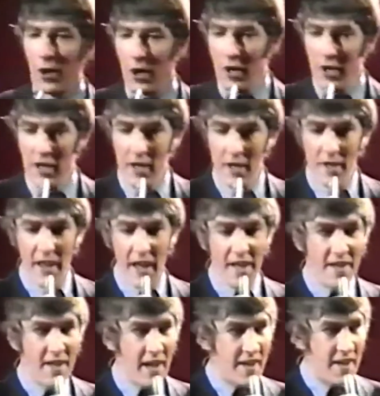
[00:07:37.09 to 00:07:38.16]
Oh, yield
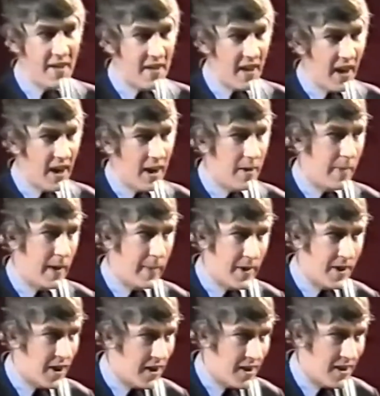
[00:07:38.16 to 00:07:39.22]
that sexy sigh,
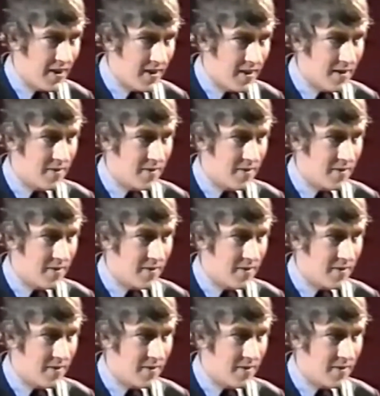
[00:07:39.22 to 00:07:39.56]
baby doll.